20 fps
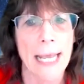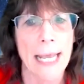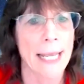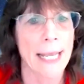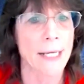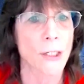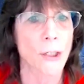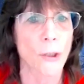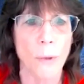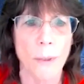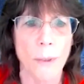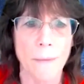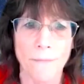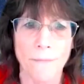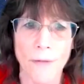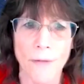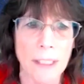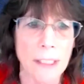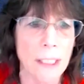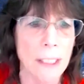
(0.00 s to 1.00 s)
extreme
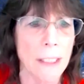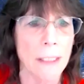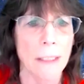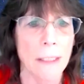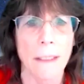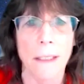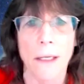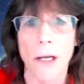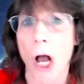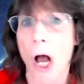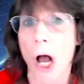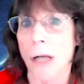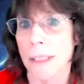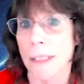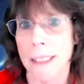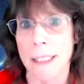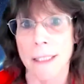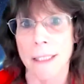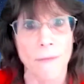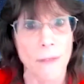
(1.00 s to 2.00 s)
fatigue,
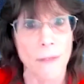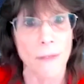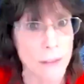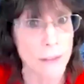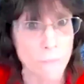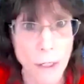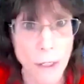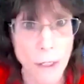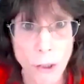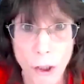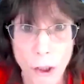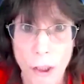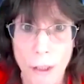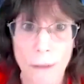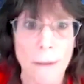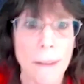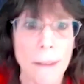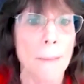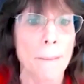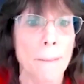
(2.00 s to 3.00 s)
cognitive dysfunction.